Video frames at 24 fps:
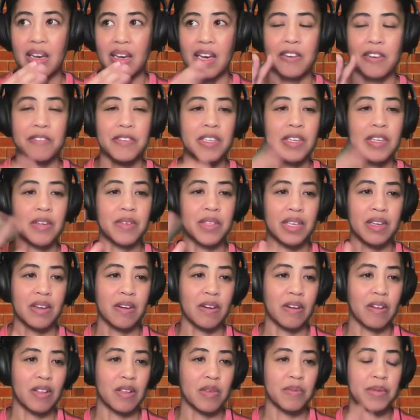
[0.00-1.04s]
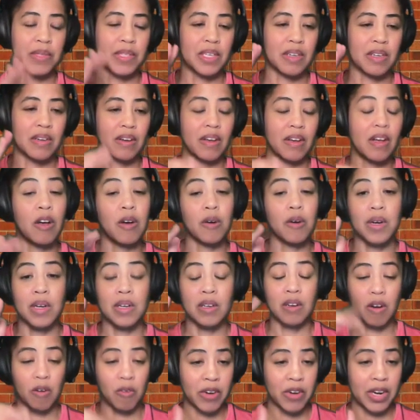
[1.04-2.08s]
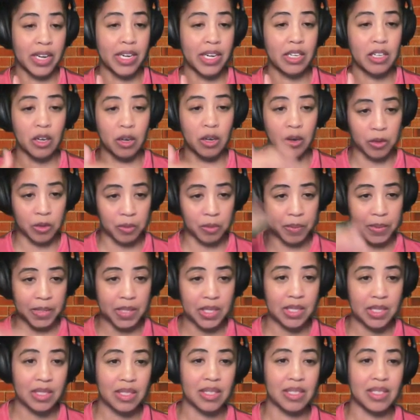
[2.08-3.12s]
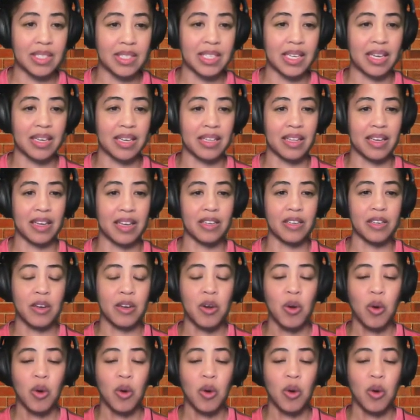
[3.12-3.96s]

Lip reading: forget what they call it, but they call write a code book to say like